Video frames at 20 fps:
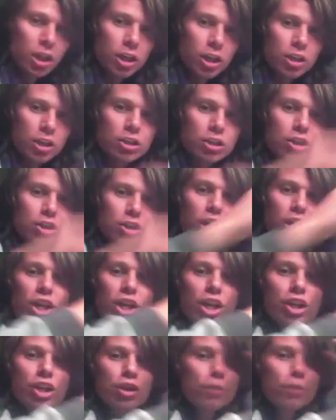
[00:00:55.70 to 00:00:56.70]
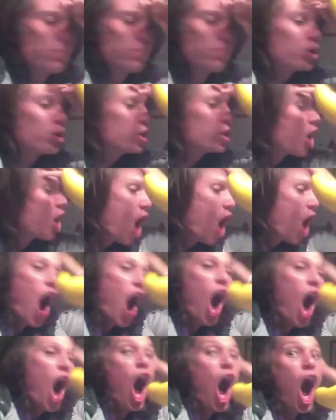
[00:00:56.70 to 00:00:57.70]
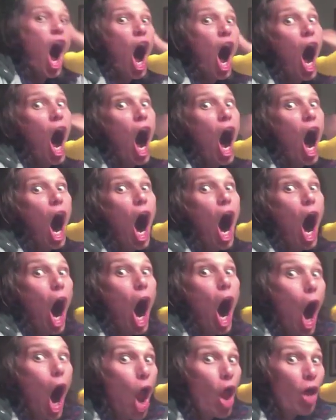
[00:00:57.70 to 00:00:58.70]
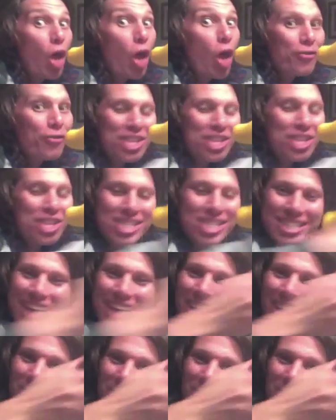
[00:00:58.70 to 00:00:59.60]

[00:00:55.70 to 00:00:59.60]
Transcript: was like, can you put all of this down in your